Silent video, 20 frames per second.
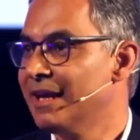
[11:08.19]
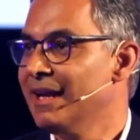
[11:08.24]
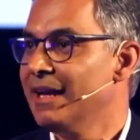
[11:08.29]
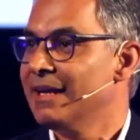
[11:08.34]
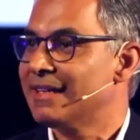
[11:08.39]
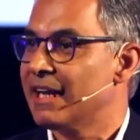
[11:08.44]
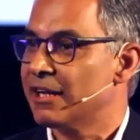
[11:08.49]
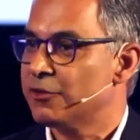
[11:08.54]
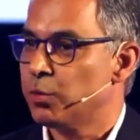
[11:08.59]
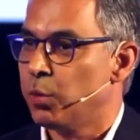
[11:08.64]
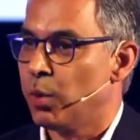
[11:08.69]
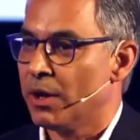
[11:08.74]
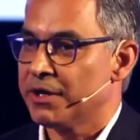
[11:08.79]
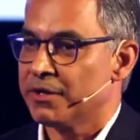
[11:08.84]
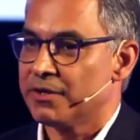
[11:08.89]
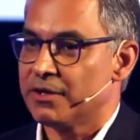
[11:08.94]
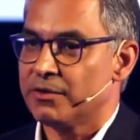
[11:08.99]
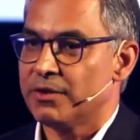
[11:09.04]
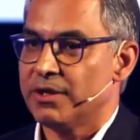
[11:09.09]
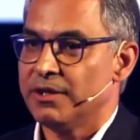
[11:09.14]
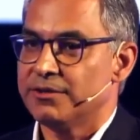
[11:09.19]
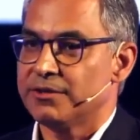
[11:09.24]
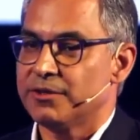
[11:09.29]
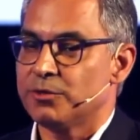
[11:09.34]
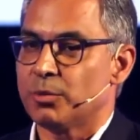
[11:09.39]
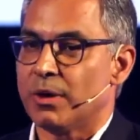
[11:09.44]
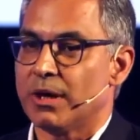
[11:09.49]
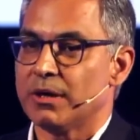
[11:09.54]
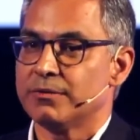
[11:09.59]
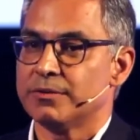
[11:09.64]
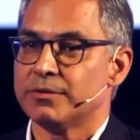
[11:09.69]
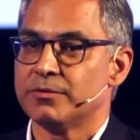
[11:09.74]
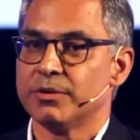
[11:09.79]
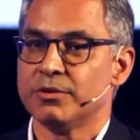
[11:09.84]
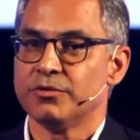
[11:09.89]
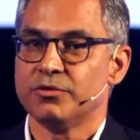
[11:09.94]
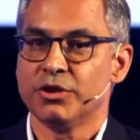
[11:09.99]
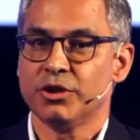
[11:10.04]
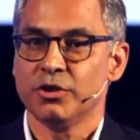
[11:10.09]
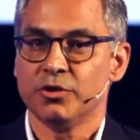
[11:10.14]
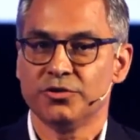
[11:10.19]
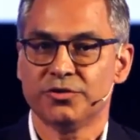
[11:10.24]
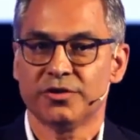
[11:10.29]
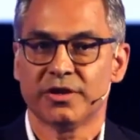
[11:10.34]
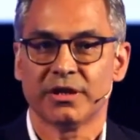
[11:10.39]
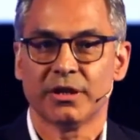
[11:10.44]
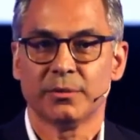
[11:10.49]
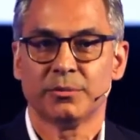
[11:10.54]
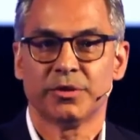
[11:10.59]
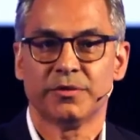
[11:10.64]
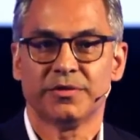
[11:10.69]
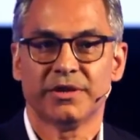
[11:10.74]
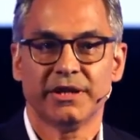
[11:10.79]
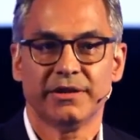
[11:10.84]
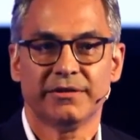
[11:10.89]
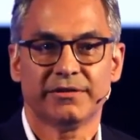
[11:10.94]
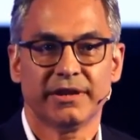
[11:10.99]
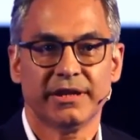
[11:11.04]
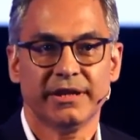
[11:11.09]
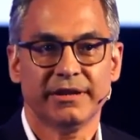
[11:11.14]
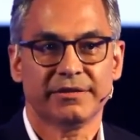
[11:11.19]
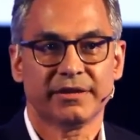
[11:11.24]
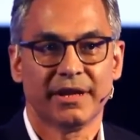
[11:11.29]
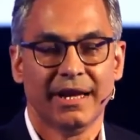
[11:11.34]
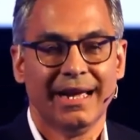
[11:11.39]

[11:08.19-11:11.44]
That's one of the reasons why we reduced the number of DCs.